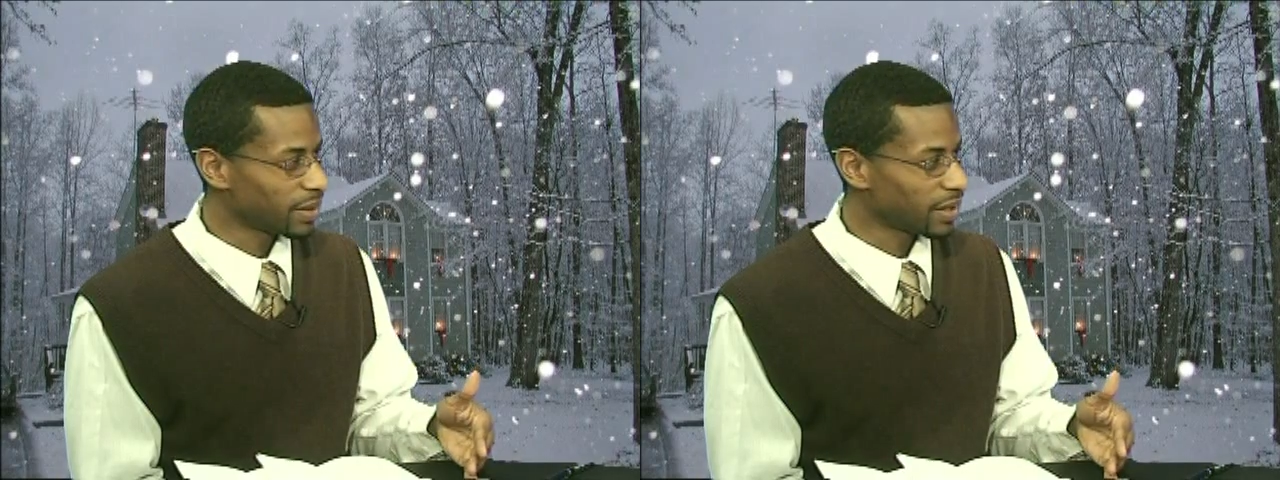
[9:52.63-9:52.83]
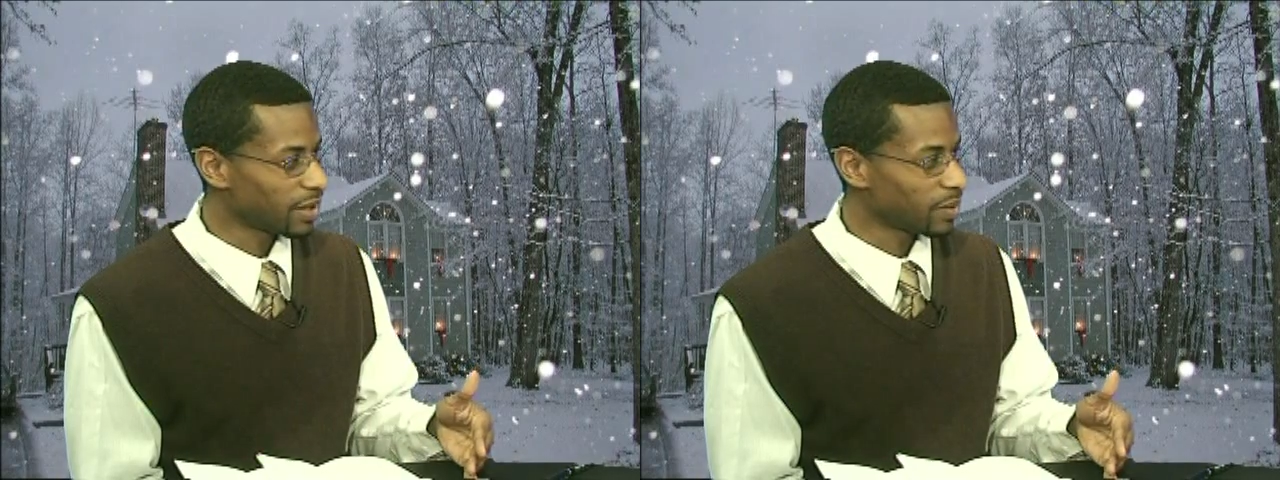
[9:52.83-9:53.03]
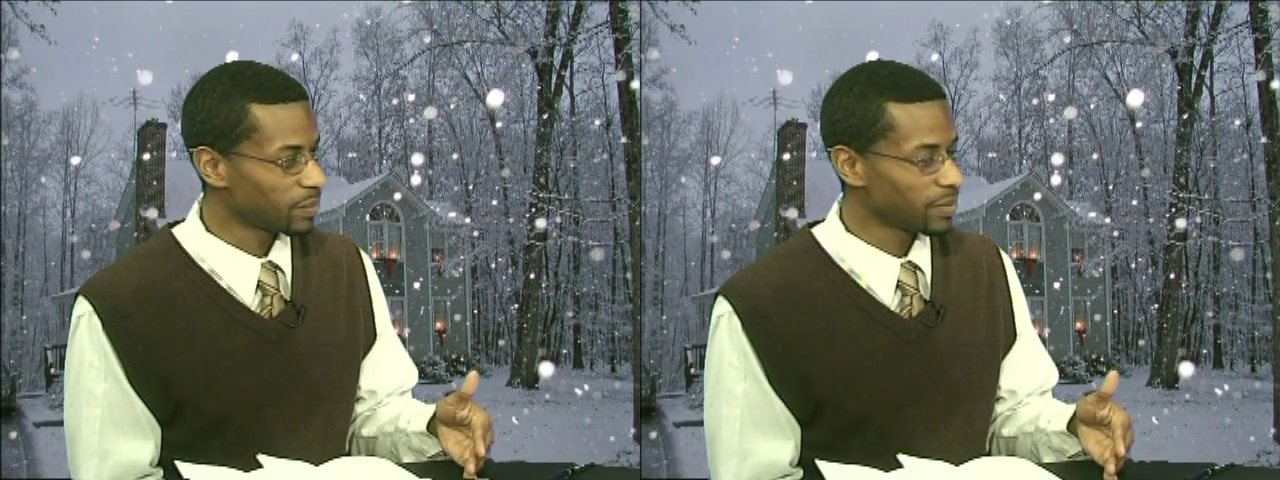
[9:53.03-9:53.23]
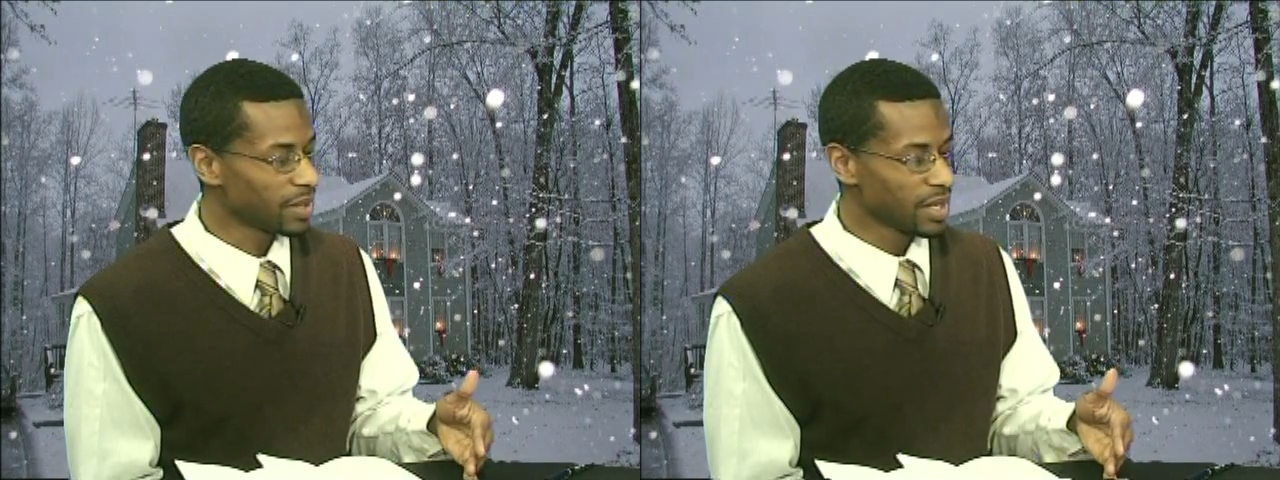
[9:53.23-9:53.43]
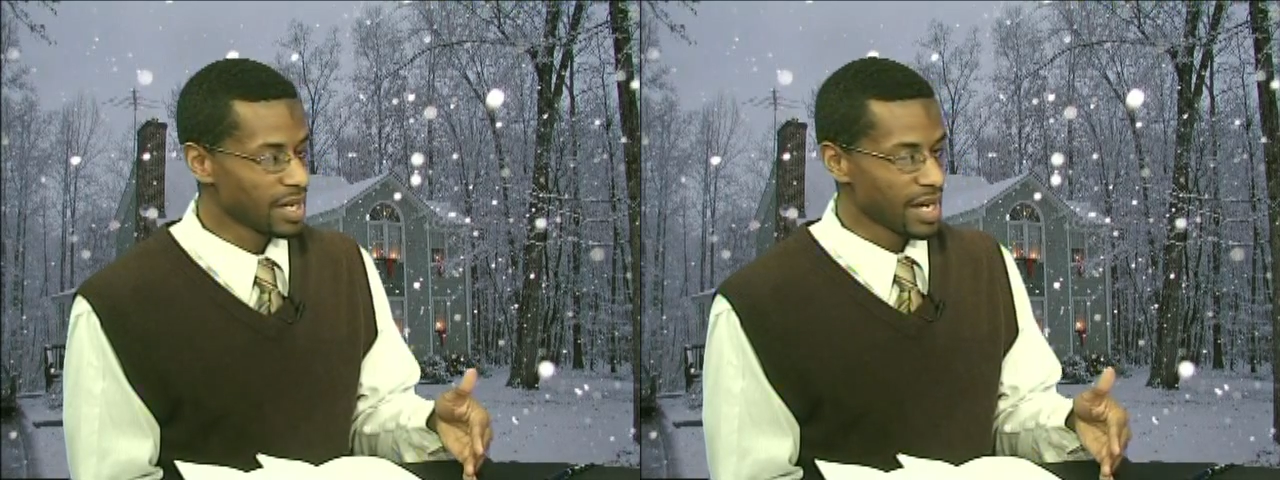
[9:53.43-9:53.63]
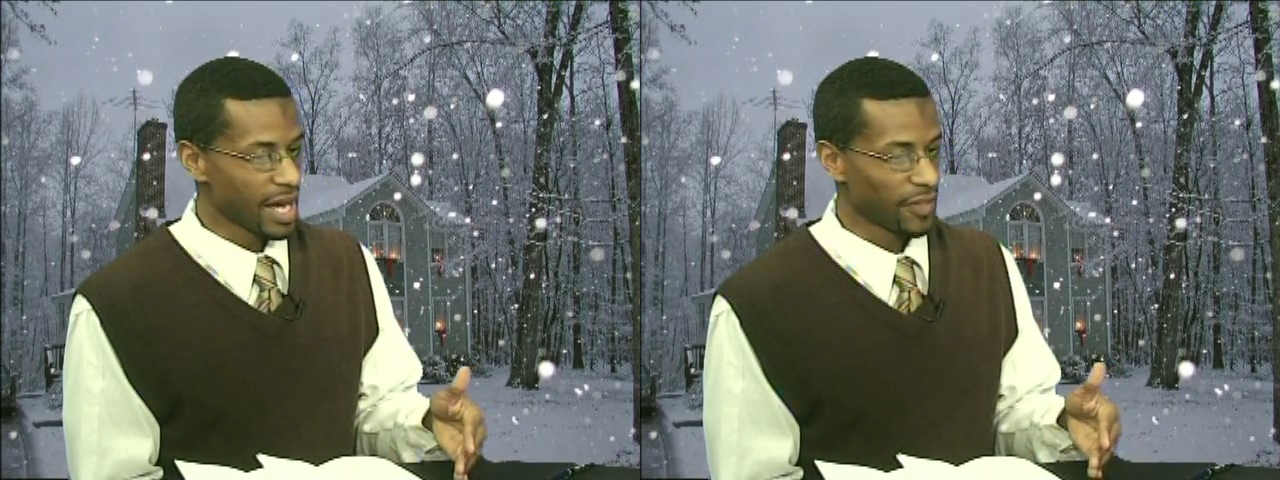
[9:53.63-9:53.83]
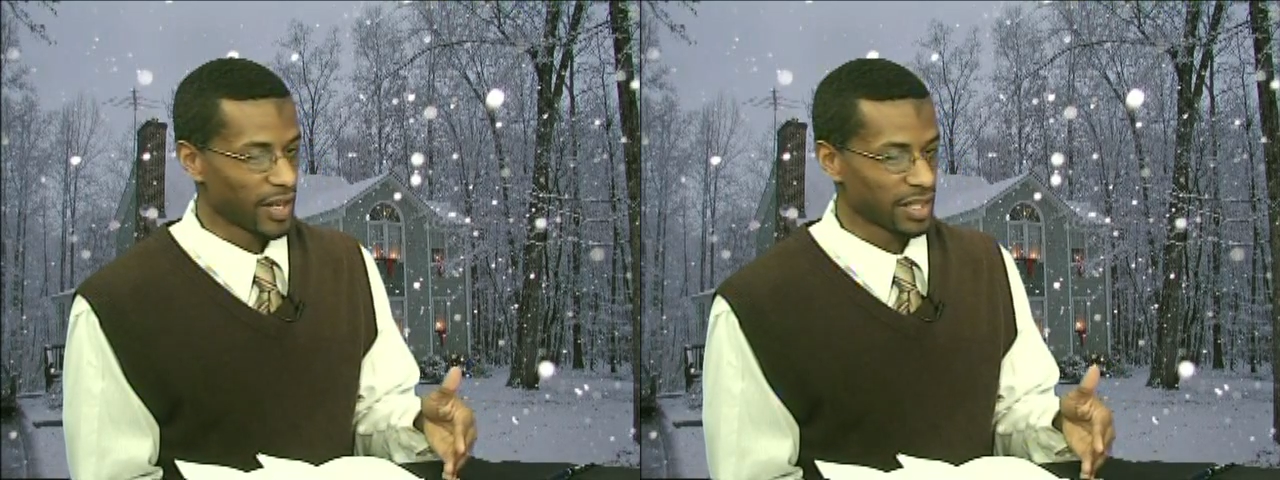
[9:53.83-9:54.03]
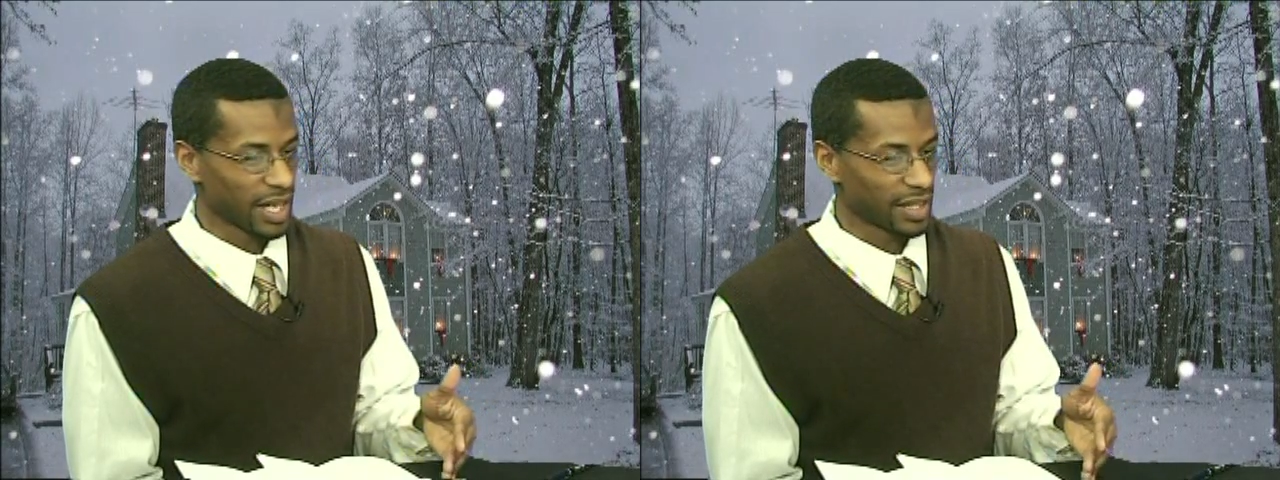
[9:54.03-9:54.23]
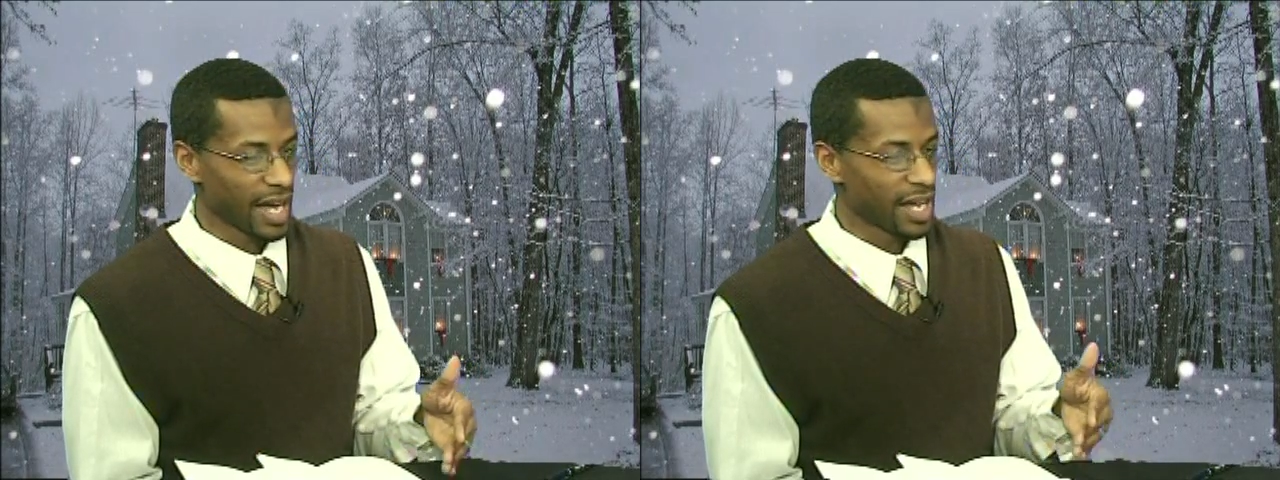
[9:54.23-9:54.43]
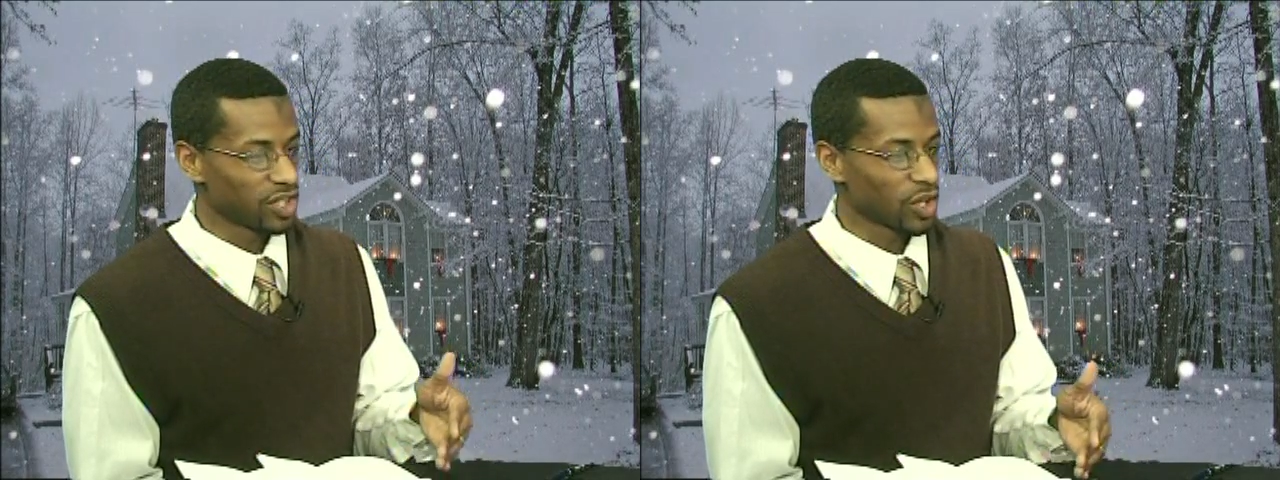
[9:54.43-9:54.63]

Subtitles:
and things like that.